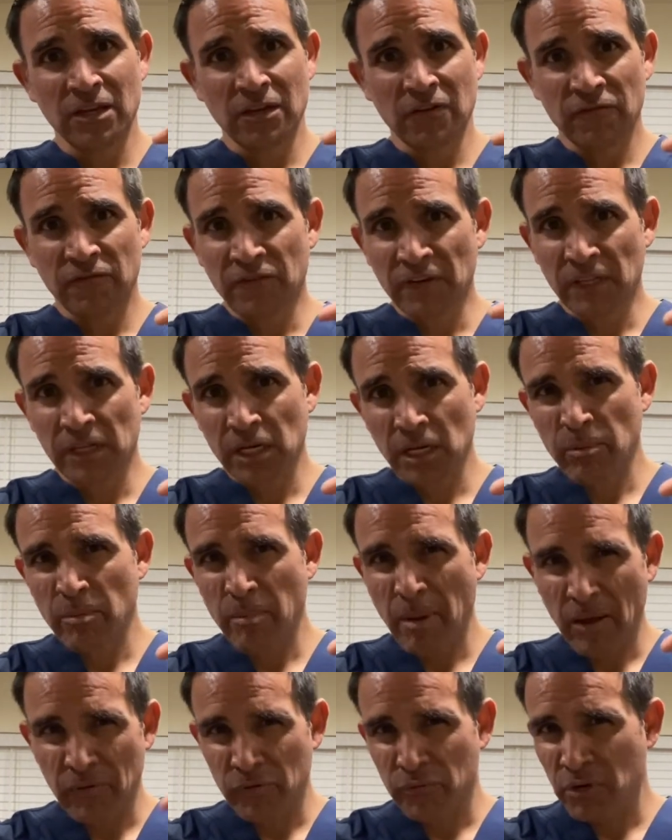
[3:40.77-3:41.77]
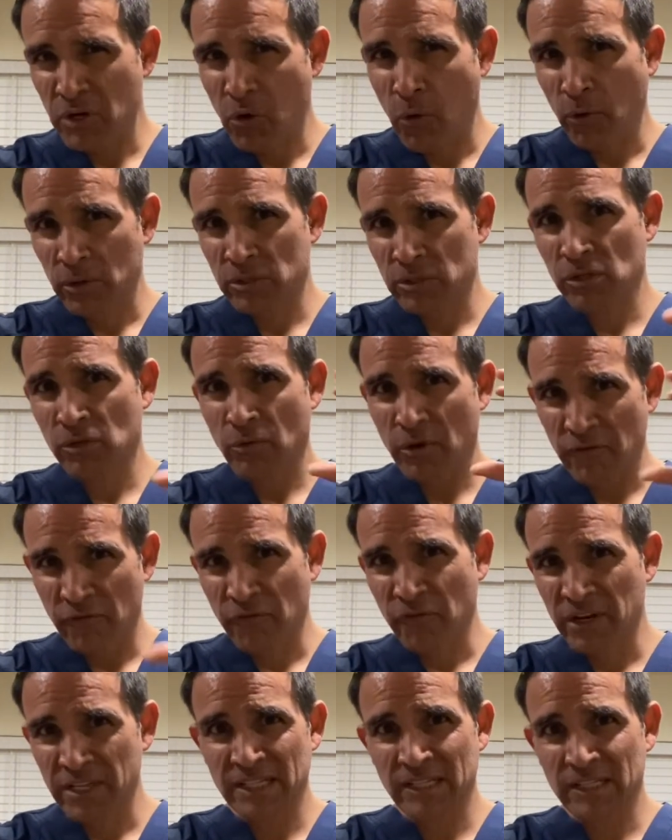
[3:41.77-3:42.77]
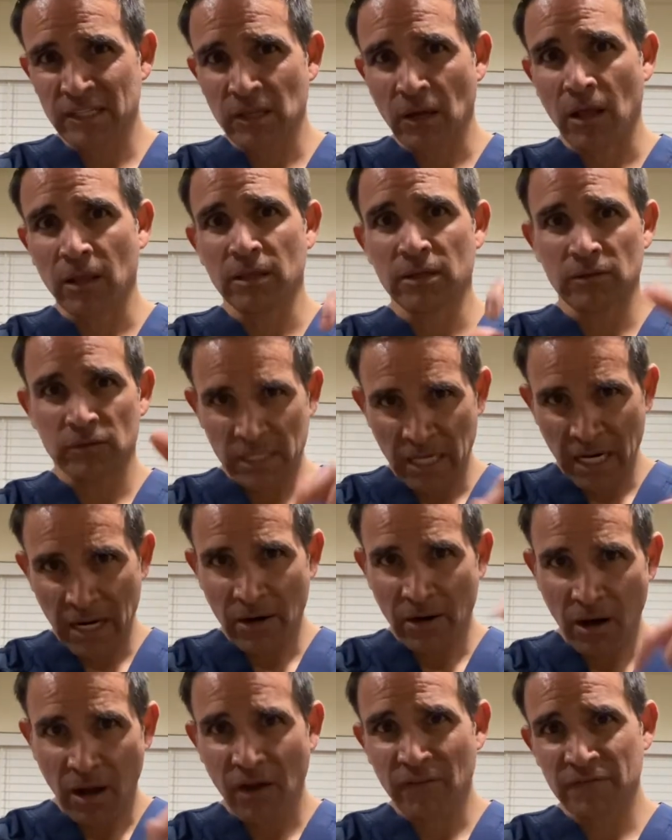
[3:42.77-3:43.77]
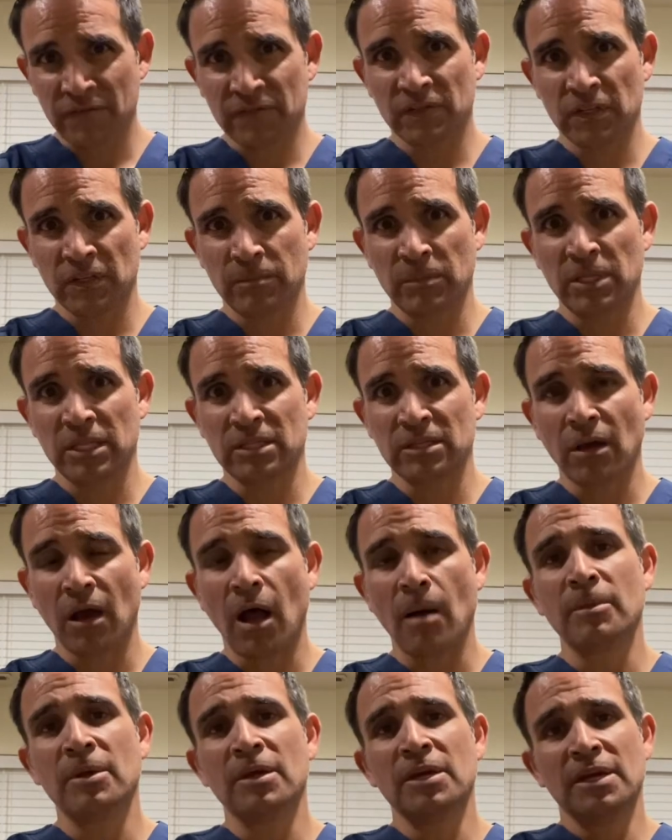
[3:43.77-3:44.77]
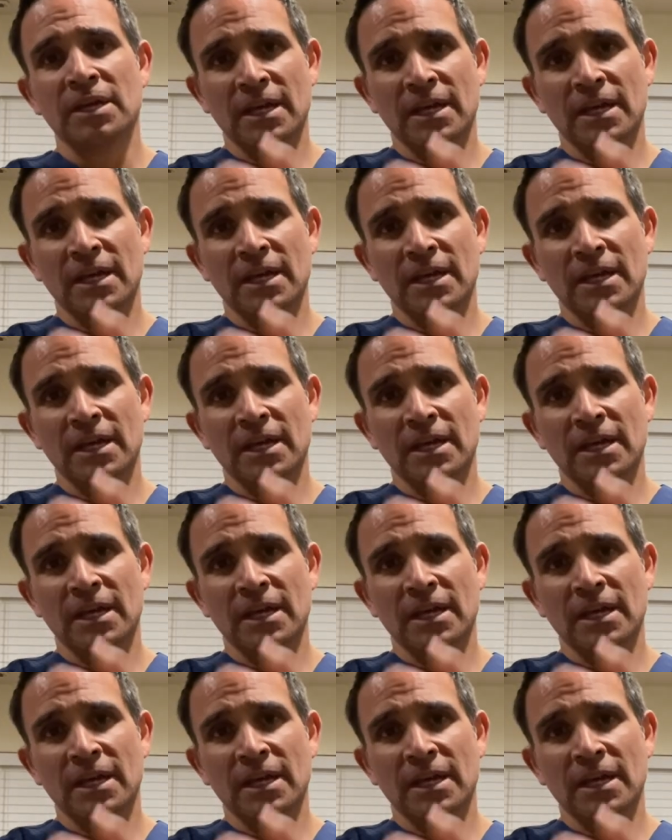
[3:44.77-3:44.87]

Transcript: fill it up about 3/4 of the way, freeze it solid, tear off some of the top,